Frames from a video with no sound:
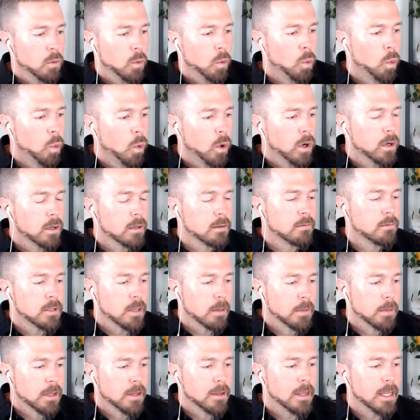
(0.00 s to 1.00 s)
one of
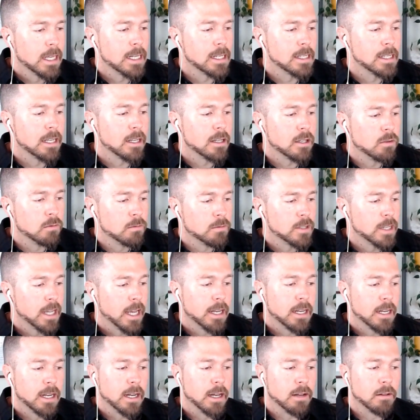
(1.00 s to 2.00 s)
some of the things that you've
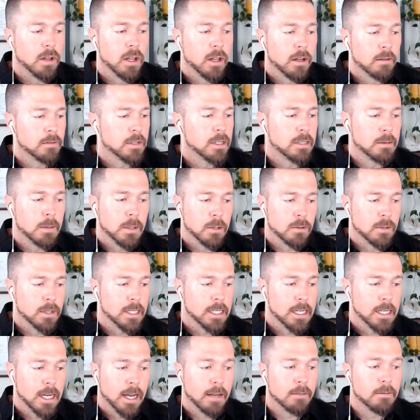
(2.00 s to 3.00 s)
said, and I'd love to be able to
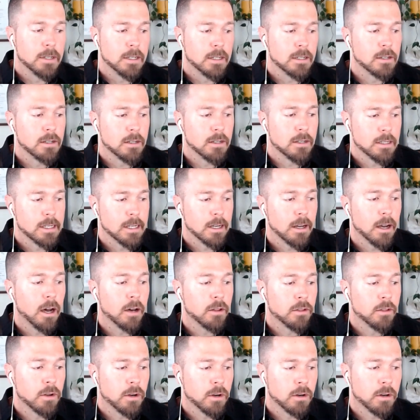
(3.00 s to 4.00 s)
dive into to
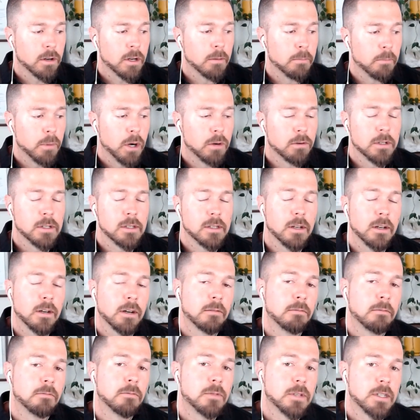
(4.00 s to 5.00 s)
other components
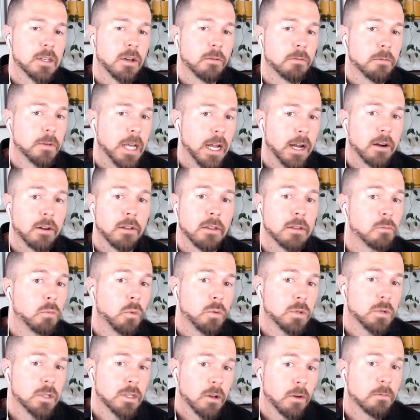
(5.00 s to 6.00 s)
of self care, the
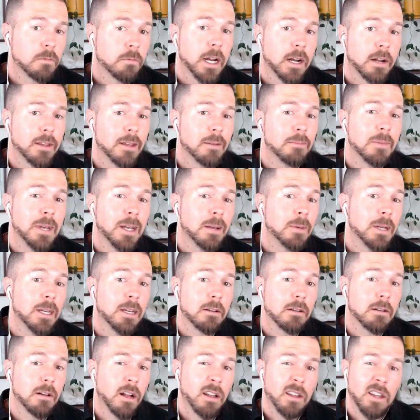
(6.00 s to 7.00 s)
self care that
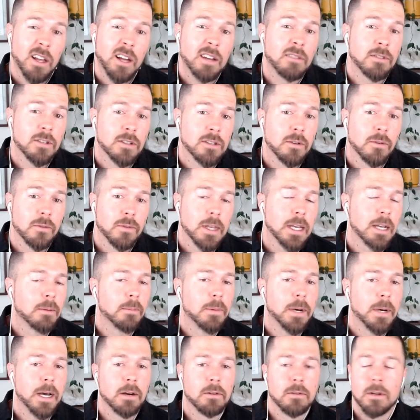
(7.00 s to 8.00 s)
maybe a lot of us don't think
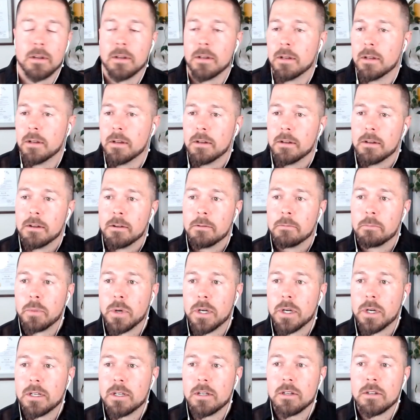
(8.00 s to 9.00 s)
about.
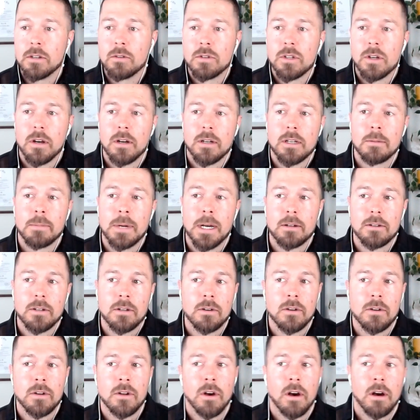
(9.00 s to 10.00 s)
But you talked about
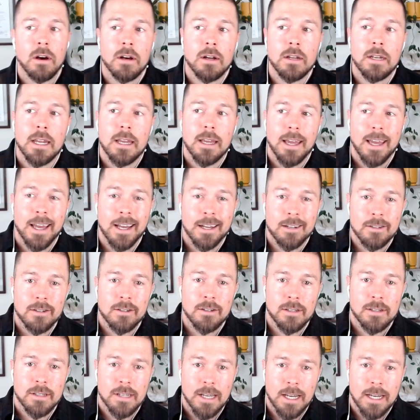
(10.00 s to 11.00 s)
your non
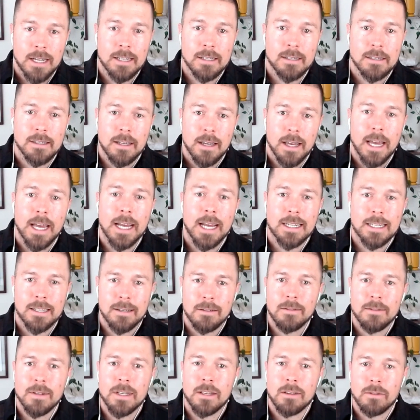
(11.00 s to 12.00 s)
exercise
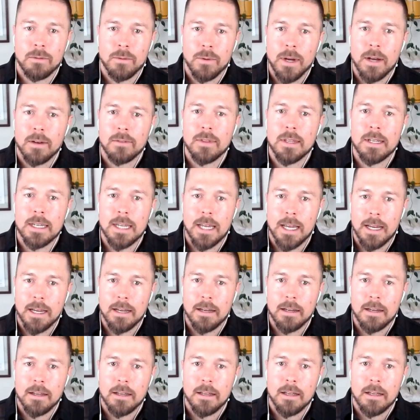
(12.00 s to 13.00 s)
activity throughout the
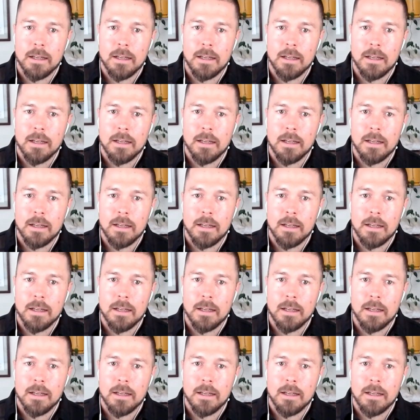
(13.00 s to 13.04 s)
day.